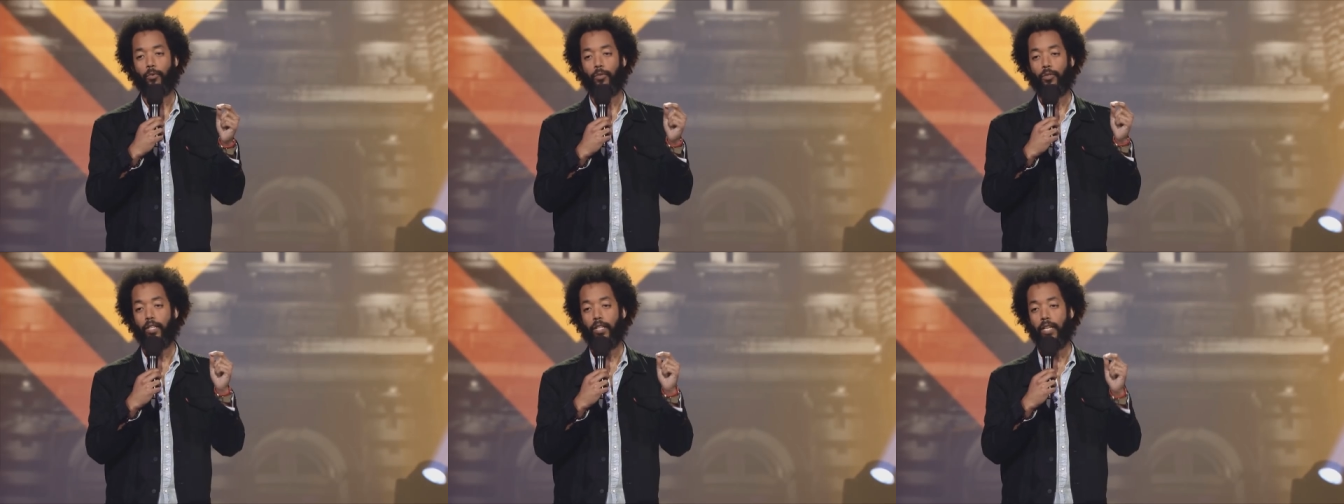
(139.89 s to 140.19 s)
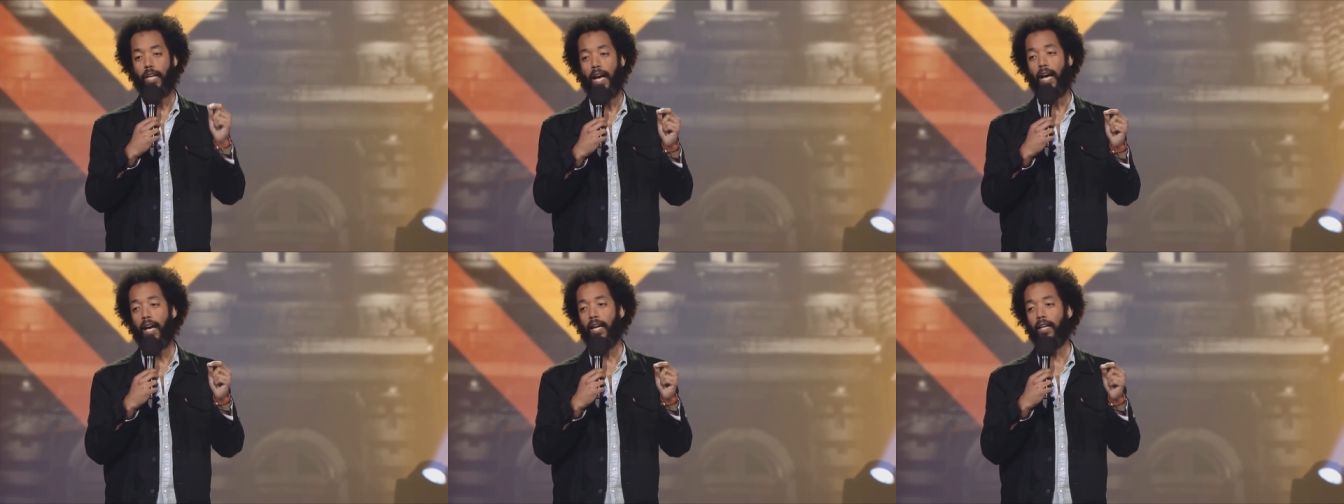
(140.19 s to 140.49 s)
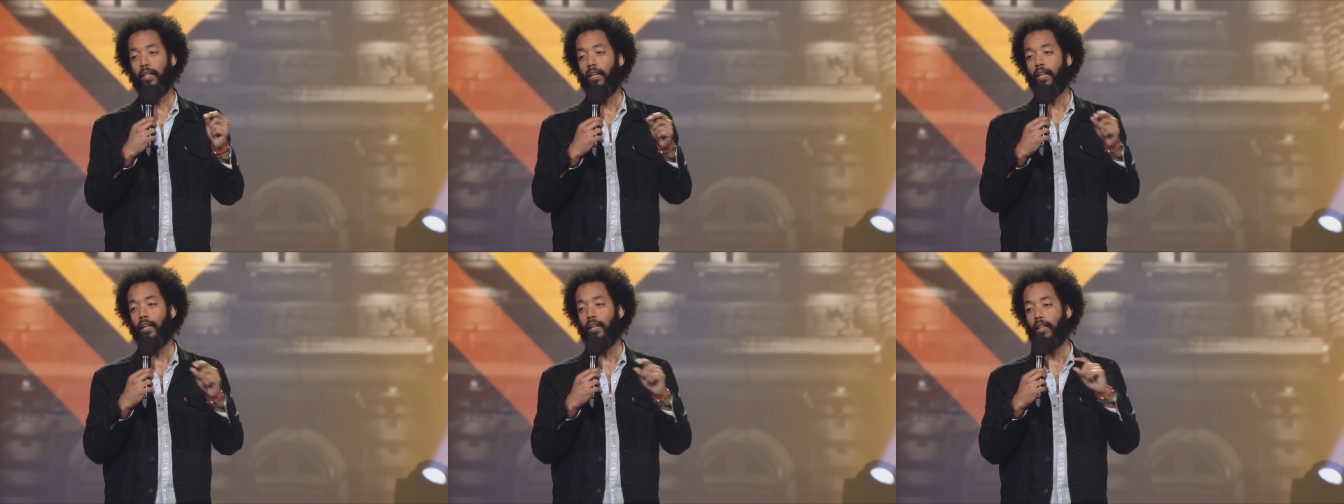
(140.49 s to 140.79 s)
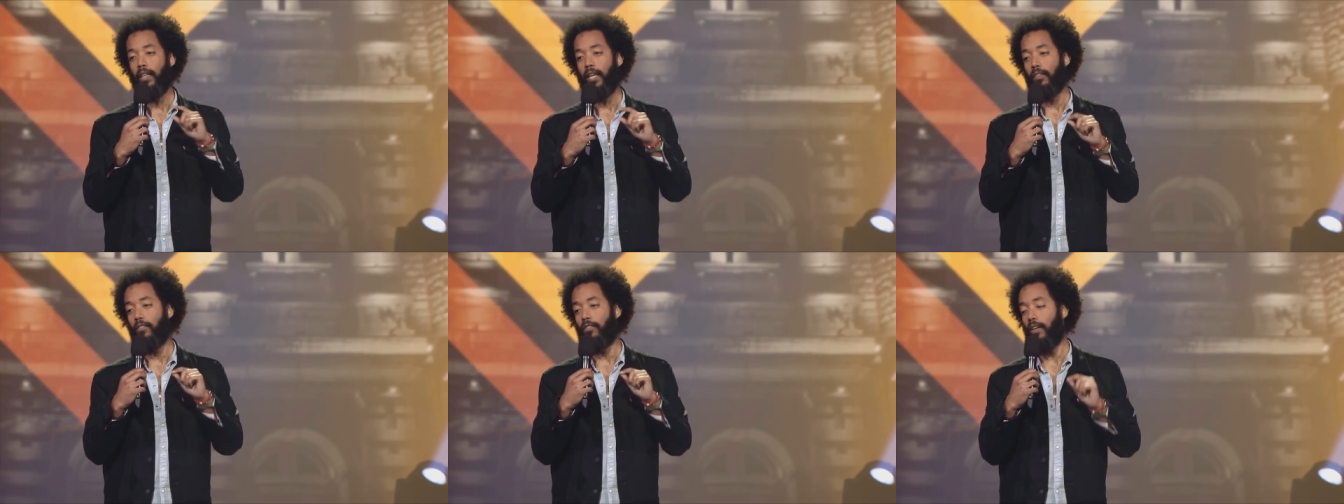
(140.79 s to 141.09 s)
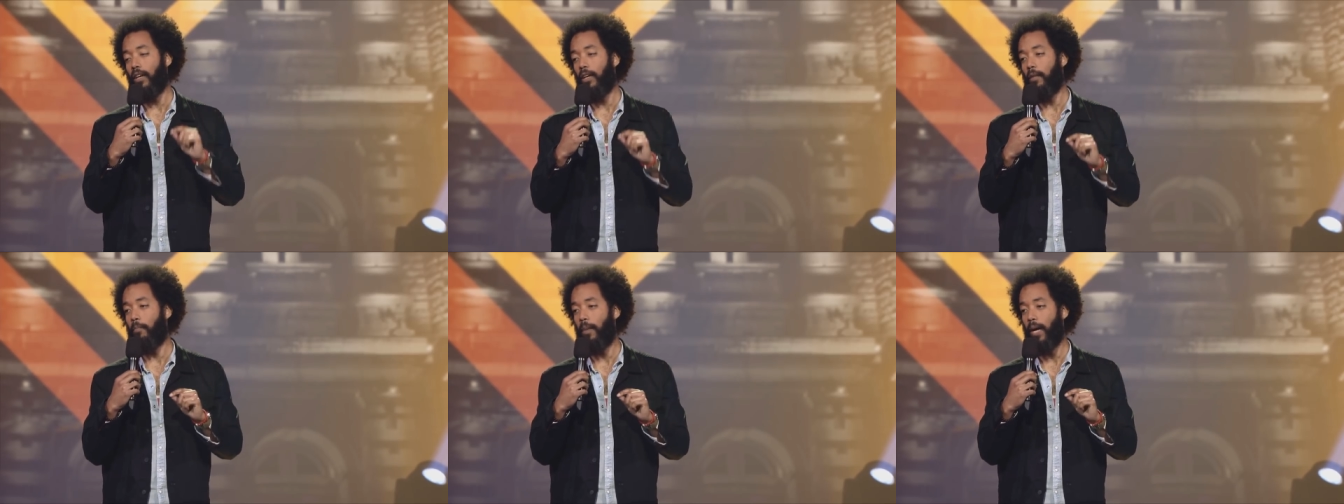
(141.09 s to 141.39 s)
was denied. They
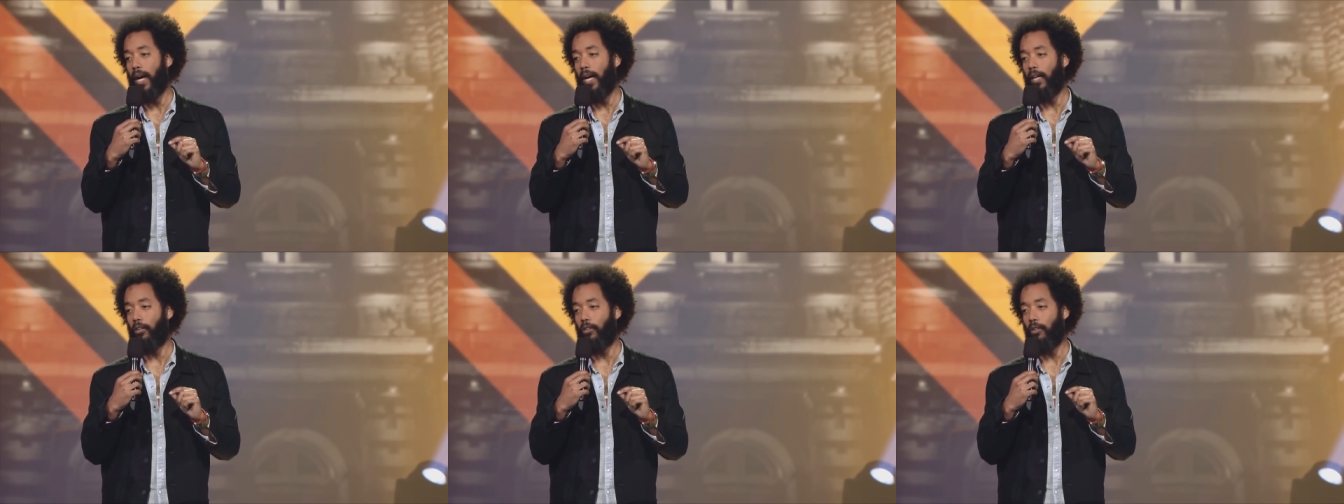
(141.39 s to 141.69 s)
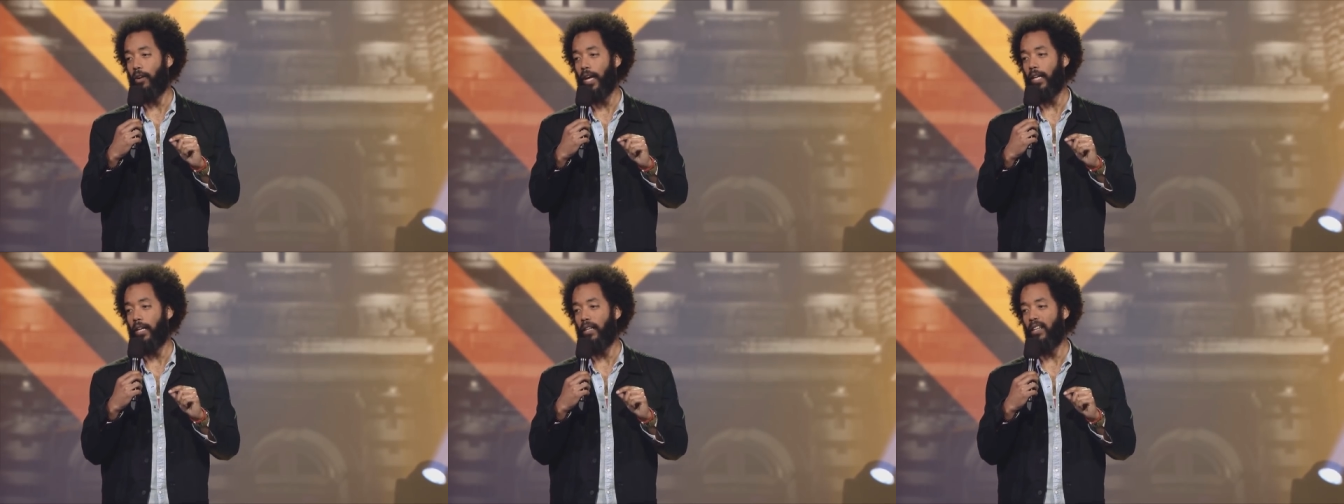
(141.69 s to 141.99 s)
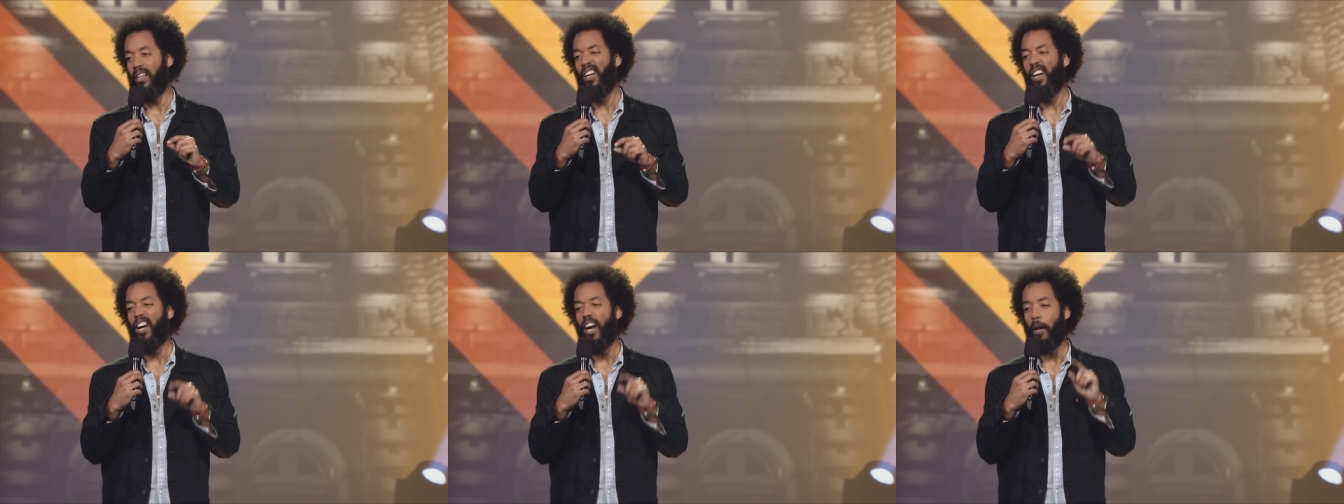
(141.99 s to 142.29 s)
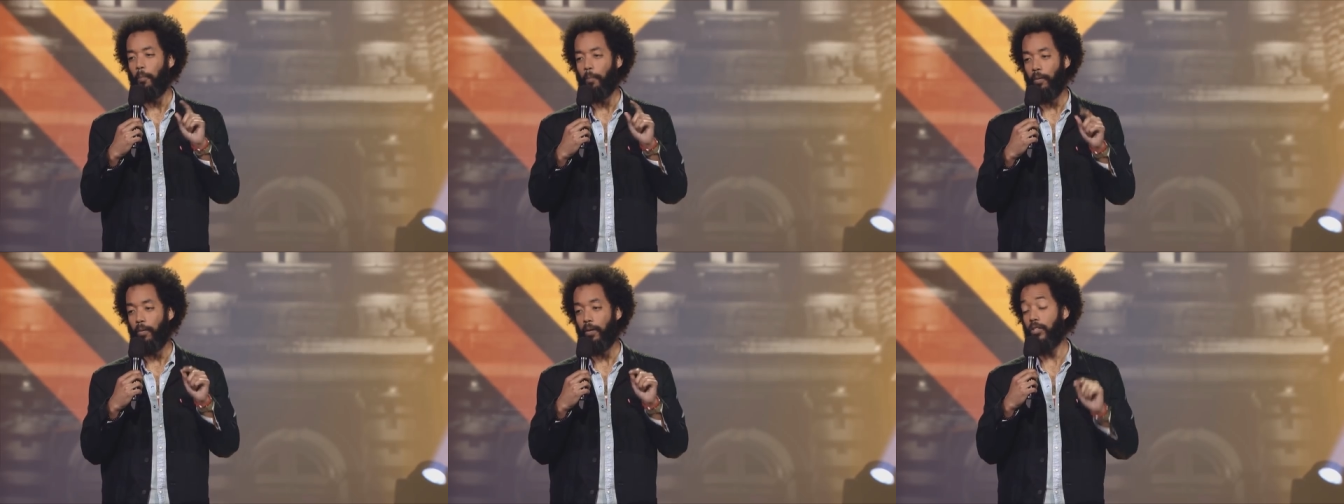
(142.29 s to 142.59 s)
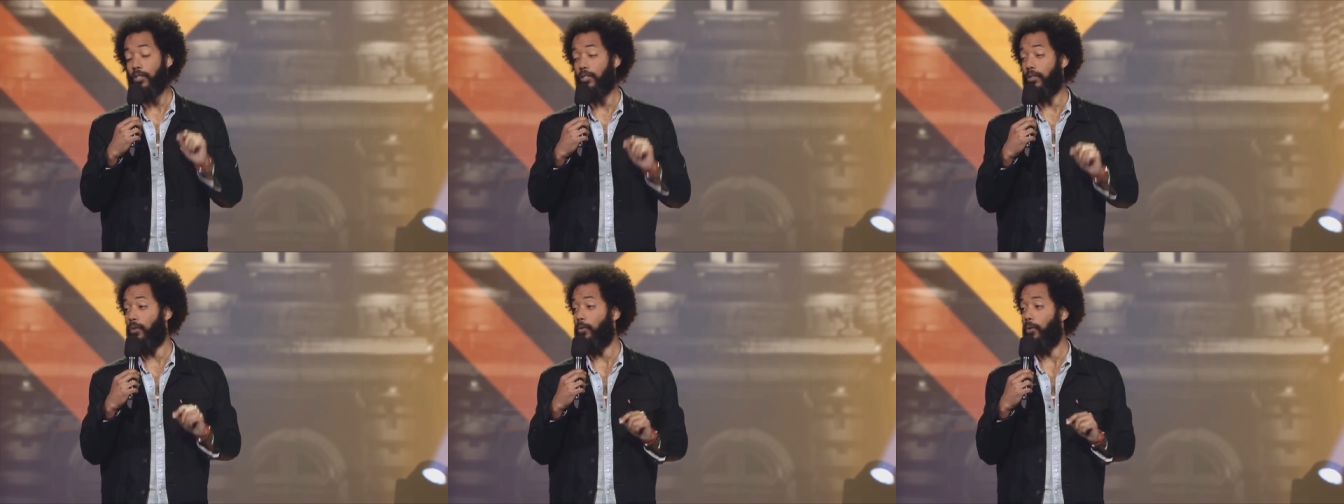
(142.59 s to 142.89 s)
said bad credit. I'm
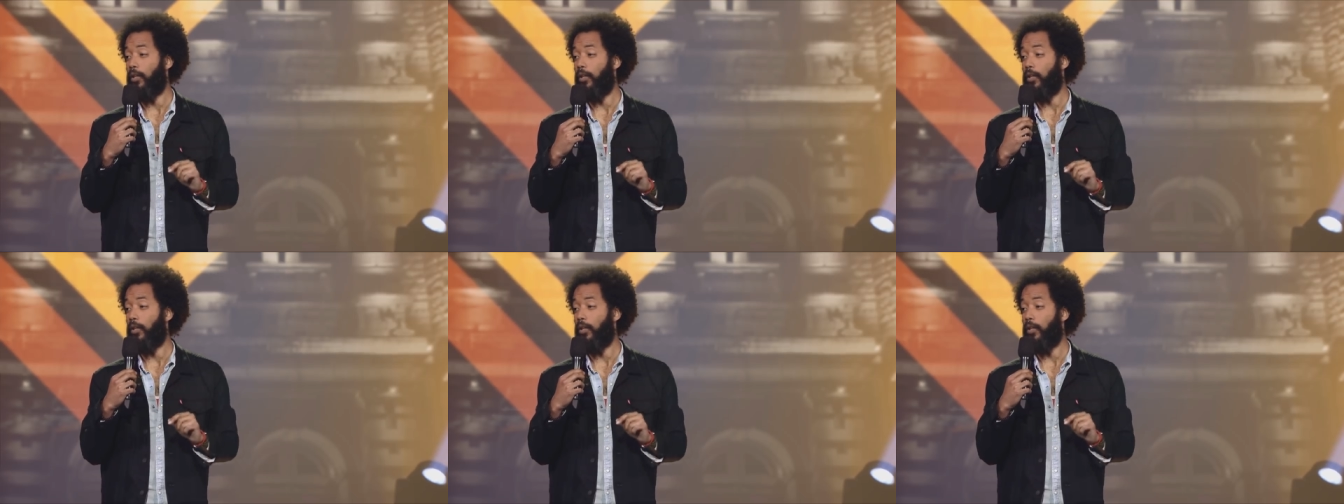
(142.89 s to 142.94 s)
pretty sure